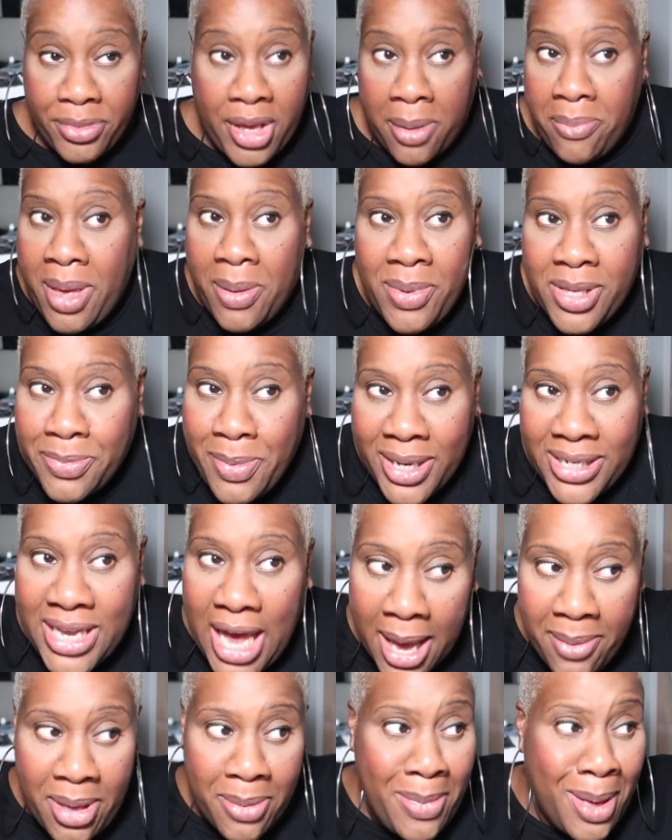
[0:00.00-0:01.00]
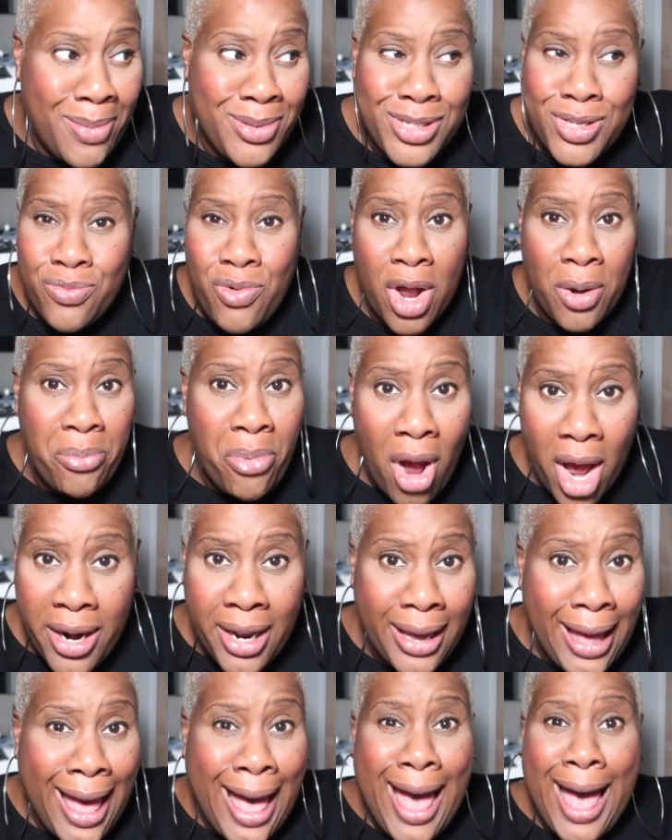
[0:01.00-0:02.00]
Maybe it's my timing. Maybe it's the wrong
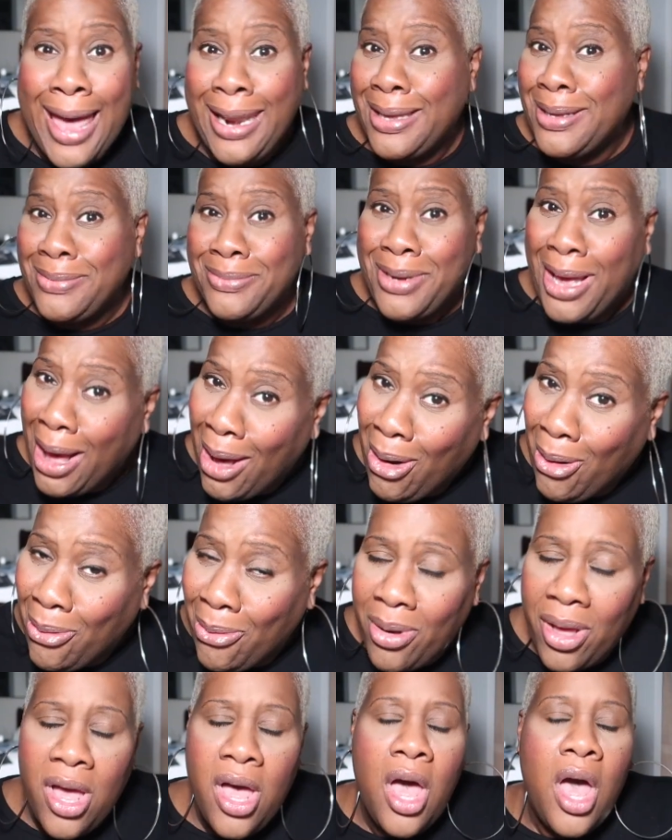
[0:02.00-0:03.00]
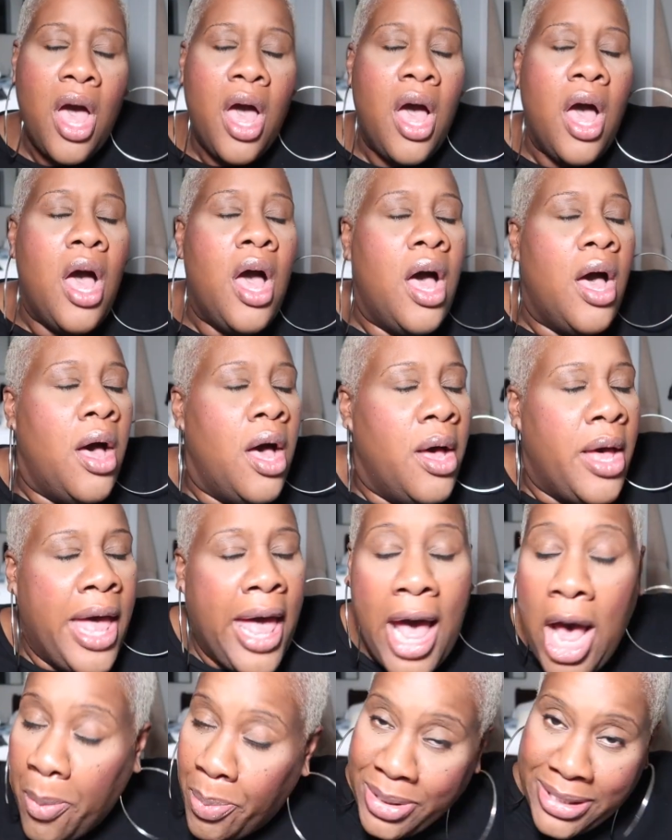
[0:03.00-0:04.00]
product. I don't know.
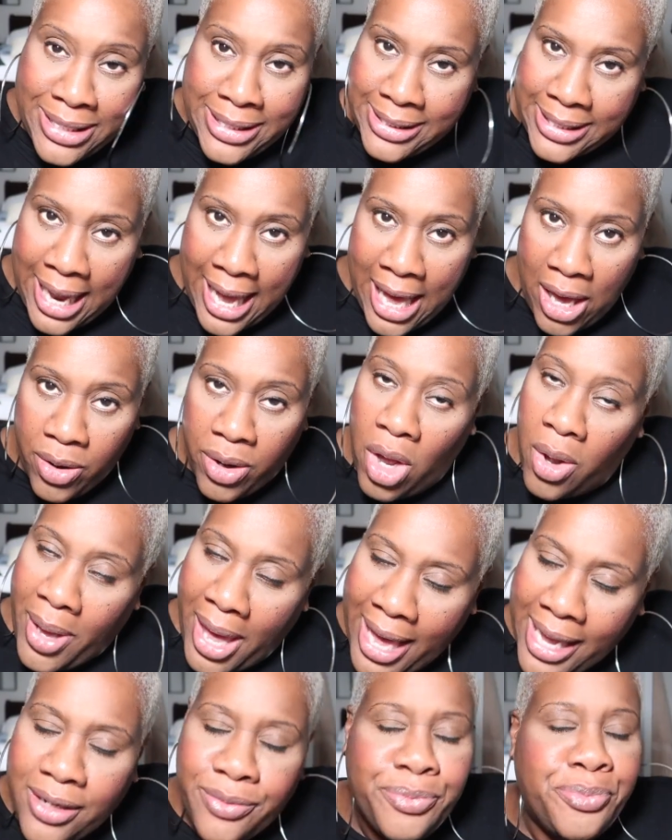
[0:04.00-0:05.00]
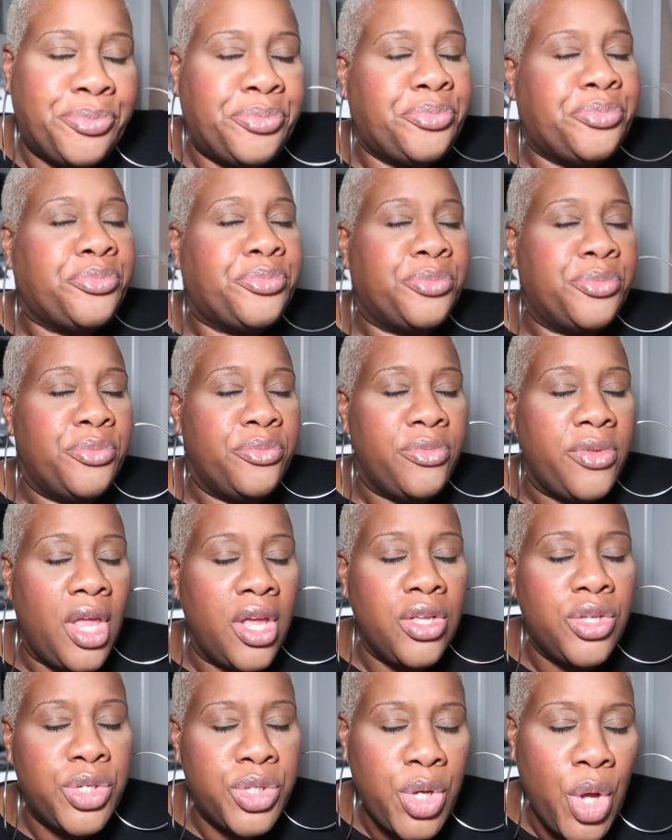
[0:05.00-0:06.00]
Help a sister out, okay?
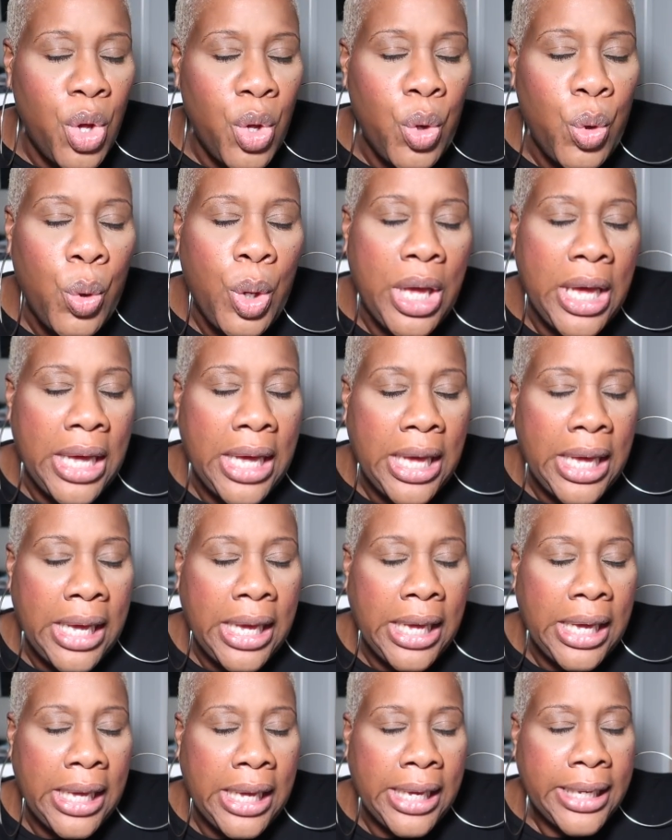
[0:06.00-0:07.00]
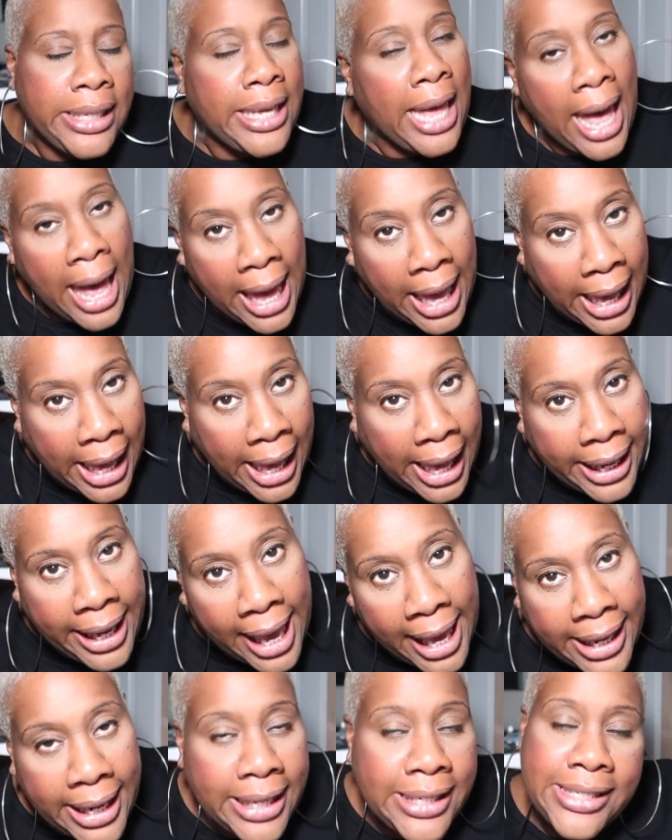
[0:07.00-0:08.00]
So, yeah.
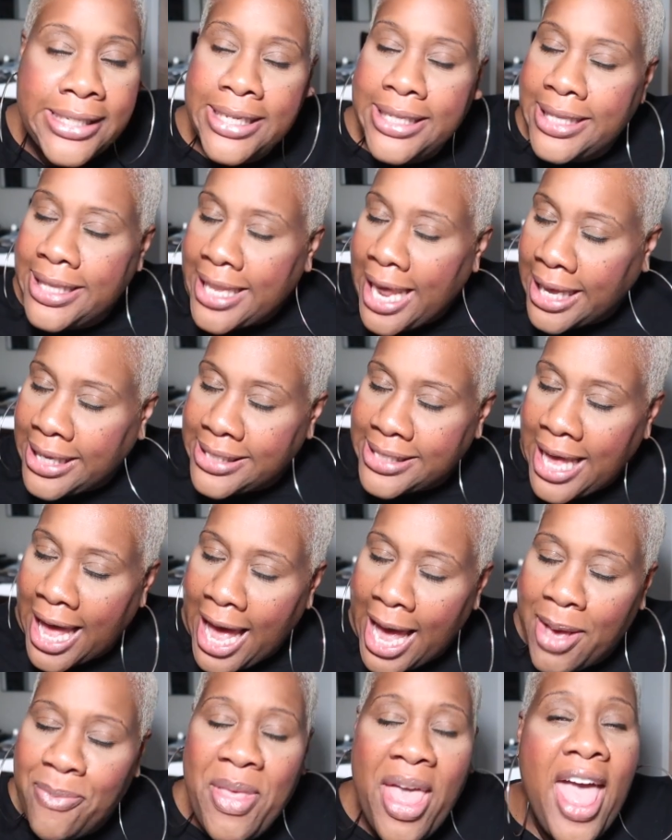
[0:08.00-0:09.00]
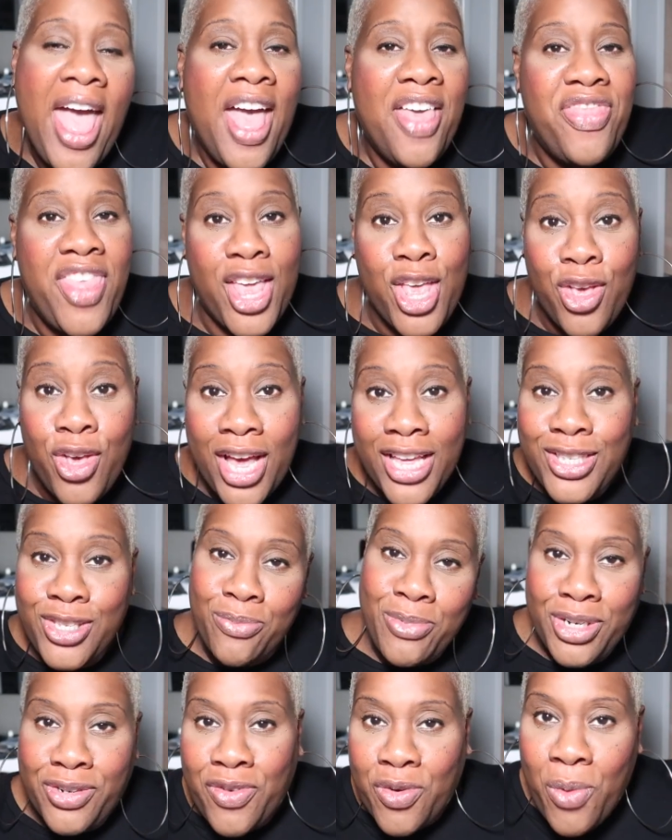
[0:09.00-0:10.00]
Again, until next time, thank you guys so
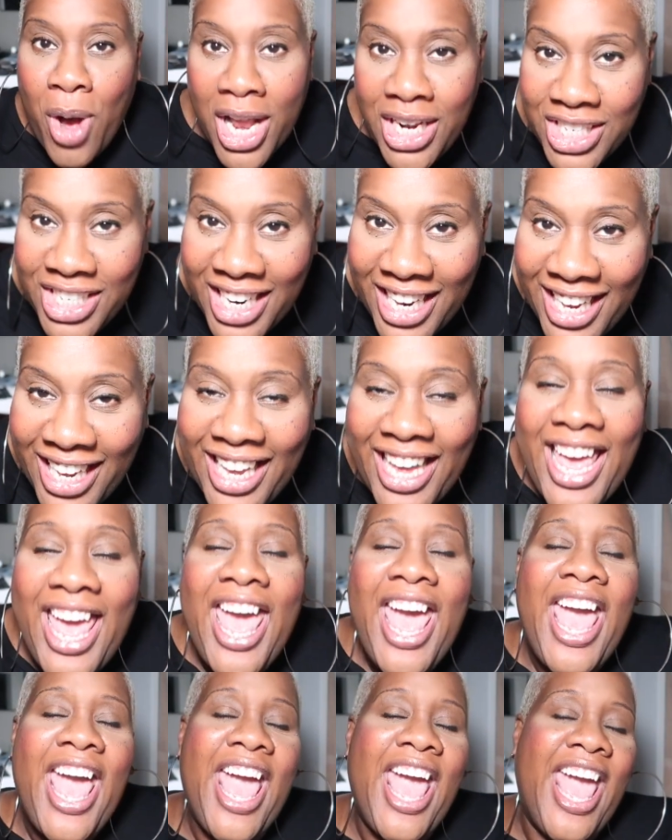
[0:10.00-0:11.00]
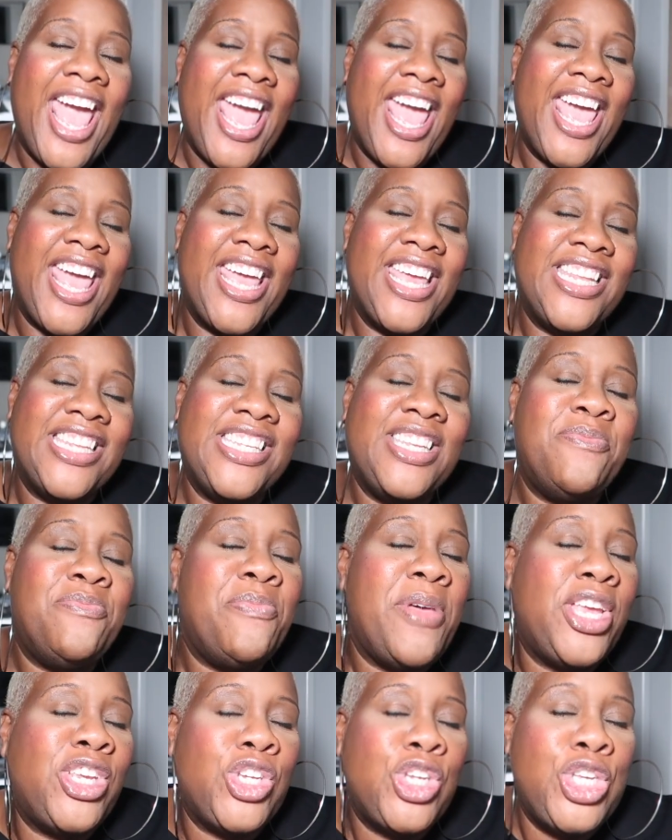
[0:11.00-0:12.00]
much for watching. And
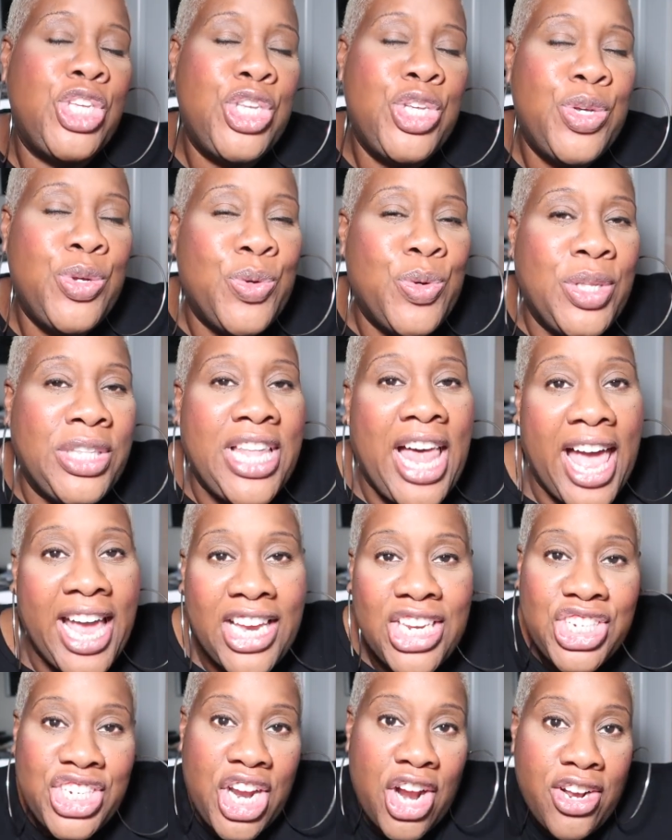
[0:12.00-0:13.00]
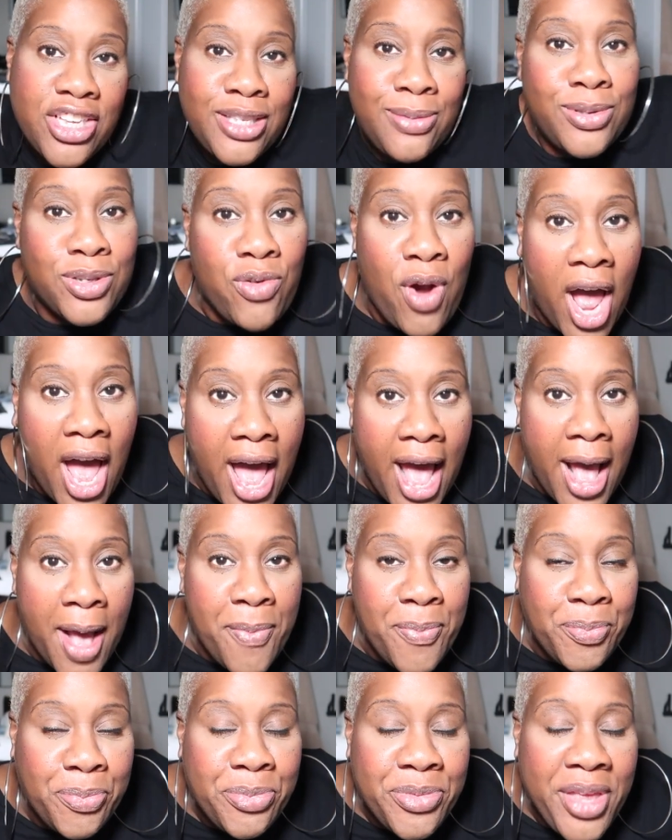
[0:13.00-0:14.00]
make sure you like, share, and subscribe.